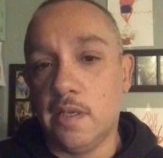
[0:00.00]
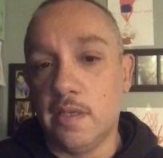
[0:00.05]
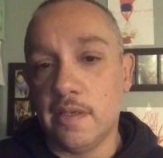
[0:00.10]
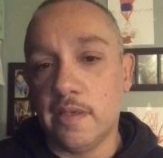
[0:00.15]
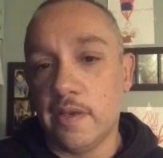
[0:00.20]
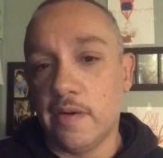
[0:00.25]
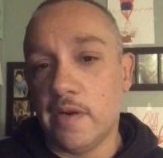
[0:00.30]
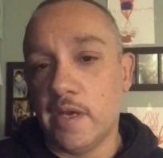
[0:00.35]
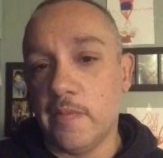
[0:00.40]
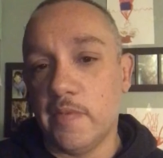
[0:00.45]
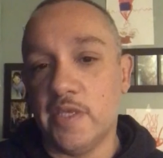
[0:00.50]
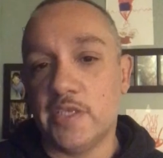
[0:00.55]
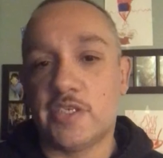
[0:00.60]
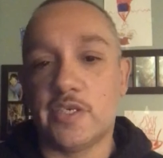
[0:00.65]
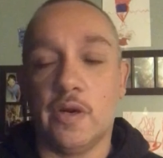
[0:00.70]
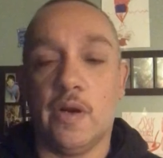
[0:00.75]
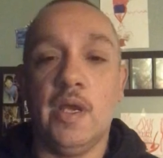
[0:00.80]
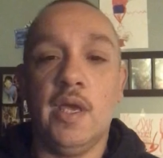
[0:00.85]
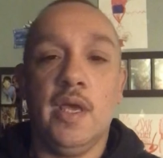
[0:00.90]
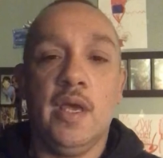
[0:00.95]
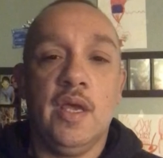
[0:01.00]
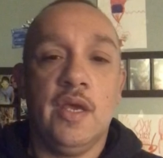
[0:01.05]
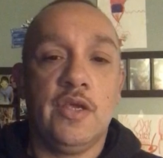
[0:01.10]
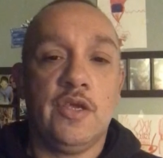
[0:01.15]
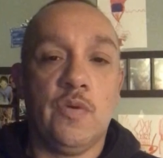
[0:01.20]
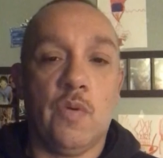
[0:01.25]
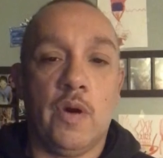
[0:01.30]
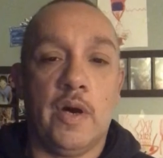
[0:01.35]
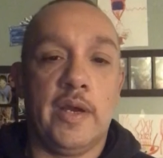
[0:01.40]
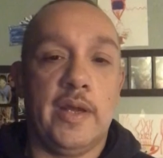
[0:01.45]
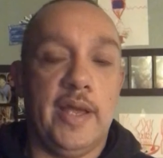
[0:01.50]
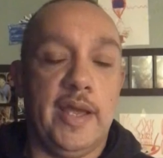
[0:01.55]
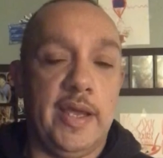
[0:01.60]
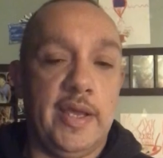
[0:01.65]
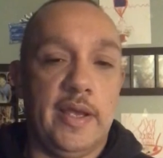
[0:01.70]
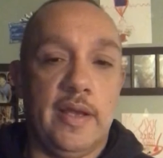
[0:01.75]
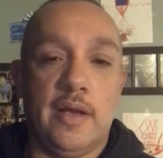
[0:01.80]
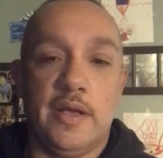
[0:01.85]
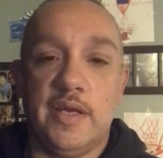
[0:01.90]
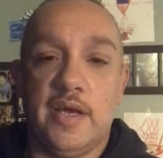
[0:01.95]
You know what I mean? So you want
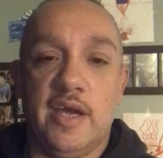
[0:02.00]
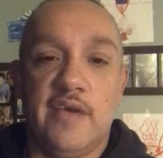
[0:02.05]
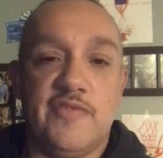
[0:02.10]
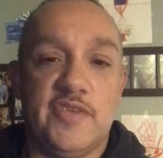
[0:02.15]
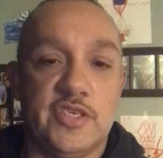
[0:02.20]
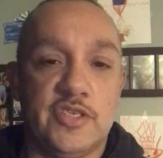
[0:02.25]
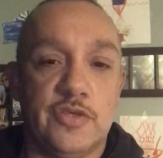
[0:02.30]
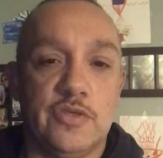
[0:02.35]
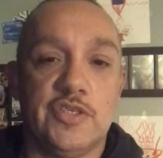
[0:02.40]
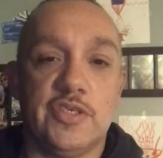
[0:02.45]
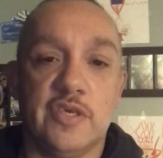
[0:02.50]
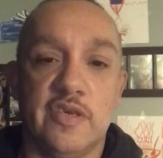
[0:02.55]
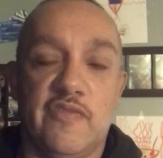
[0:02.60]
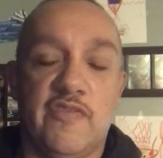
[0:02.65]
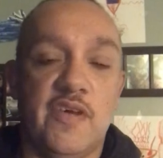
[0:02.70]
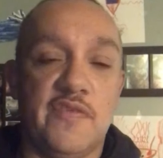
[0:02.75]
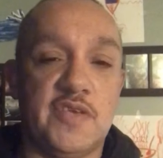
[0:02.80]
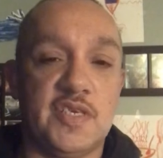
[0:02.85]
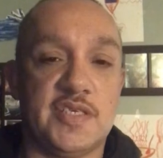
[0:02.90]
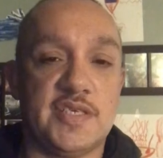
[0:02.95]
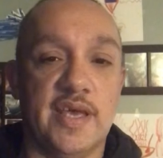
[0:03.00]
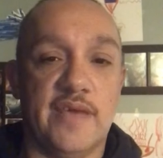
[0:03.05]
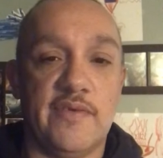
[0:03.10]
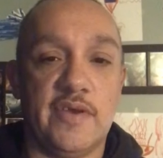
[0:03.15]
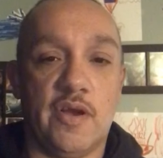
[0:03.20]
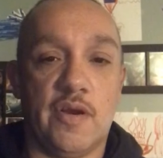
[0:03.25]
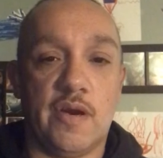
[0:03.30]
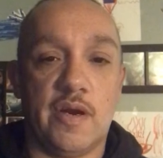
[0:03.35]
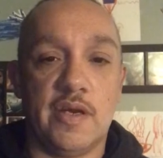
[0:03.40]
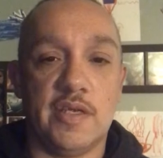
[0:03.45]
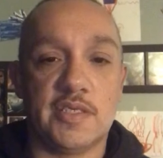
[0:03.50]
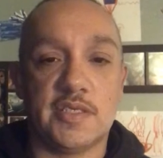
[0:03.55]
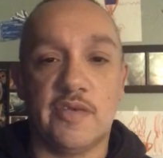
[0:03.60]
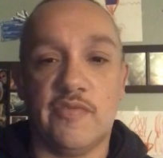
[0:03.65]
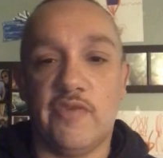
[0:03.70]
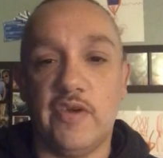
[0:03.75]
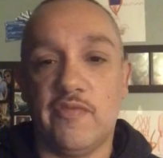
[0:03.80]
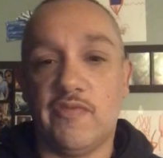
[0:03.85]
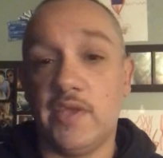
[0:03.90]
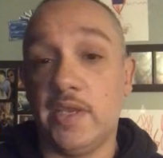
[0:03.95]
a knife that's usually 57 hardness to
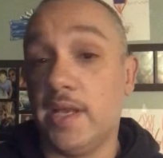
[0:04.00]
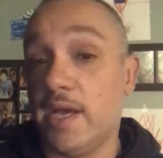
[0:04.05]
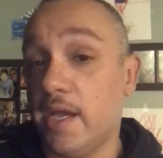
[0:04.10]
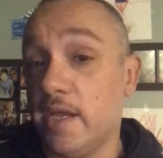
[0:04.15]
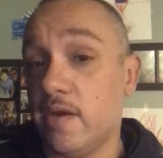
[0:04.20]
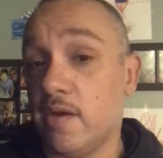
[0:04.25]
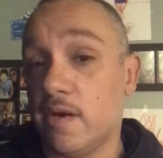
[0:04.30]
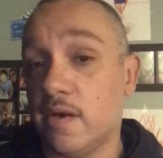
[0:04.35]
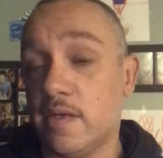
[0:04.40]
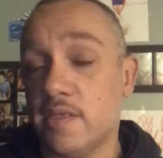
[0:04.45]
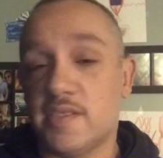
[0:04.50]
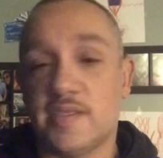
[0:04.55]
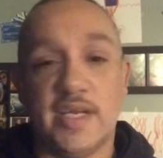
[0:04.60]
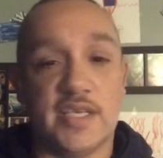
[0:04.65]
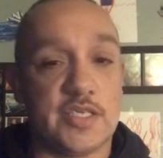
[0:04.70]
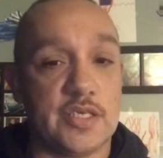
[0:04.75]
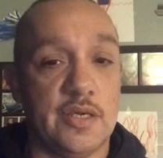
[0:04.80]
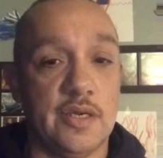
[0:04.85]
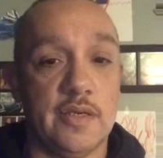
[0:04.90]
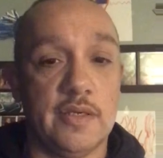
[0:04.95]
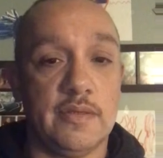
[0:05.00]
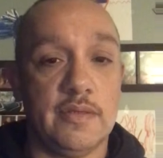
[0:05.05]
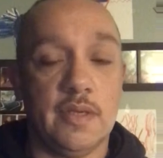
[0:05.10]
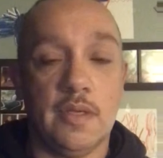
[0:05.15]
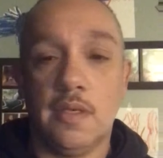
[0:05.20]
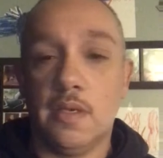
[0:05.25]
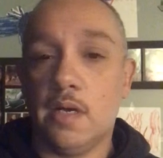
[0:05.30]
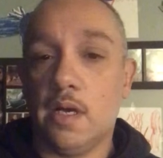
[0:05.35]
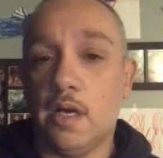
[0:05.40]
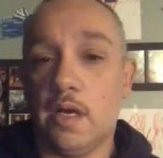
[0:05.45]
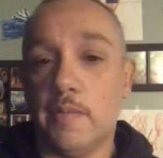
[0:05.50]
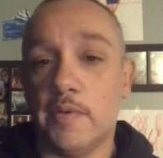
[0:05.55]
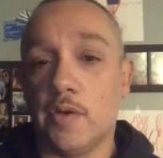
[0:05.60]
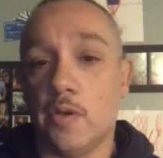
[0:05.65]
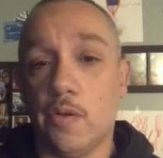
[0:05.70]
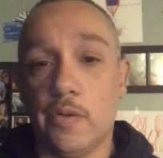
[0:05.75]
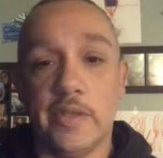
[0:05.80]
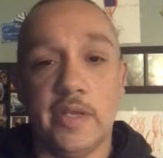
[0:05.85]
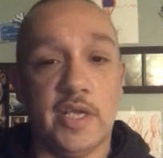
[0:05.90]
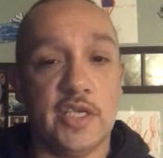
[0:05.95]
59 hardness. That's good. It'll
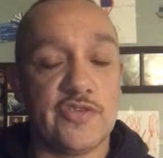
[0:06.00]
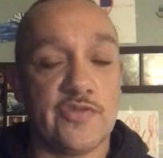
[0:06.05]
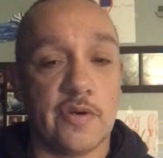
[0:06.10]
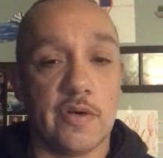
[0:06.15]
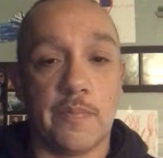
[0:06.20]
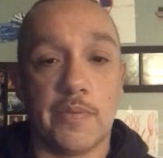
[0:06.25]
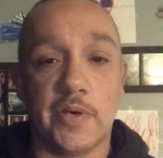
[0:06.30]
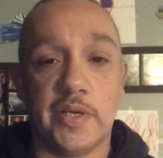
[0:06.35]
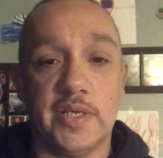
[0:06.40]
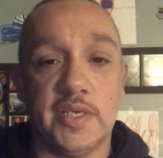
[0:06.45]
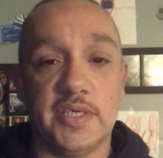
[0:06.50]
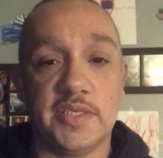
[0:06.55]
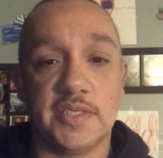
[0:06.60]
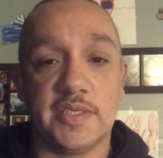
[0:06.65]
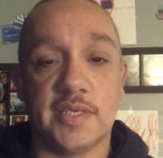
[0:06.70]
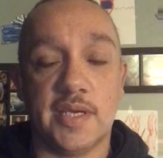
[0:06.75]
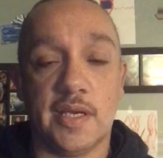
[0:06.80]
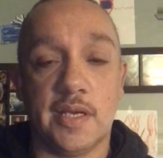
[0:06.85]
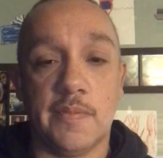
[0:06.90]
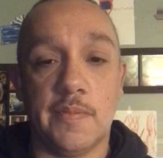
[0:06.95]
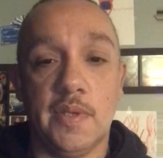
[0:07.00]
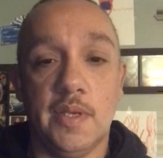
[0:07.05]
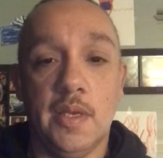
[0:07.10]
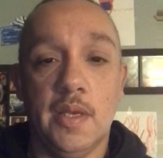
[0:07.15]
hold an edge for a pretty decent time.